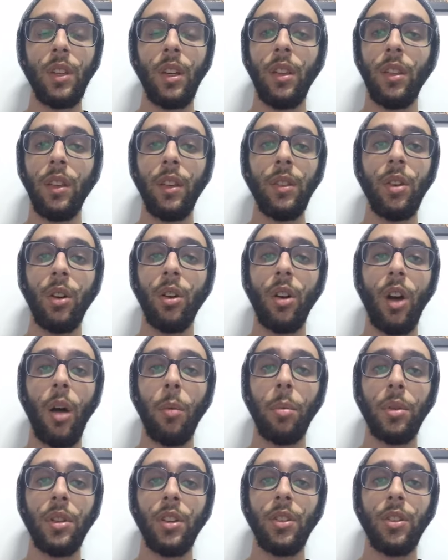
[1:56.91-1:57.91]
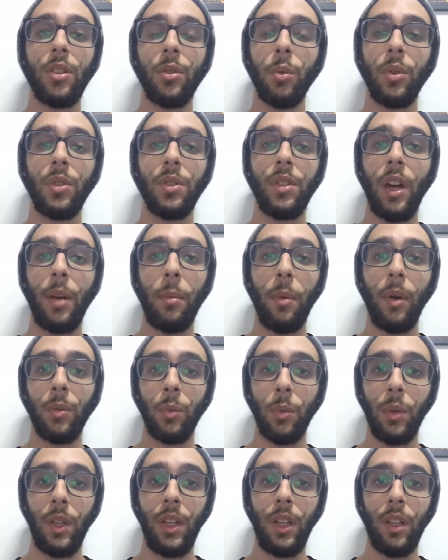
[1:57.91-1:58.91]
this whole competition was not
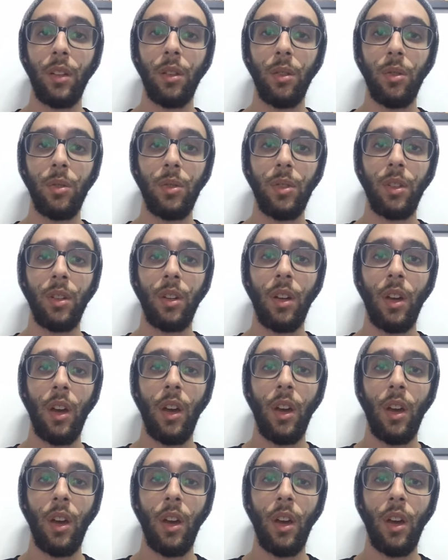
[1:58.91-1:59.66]
about winning and losing.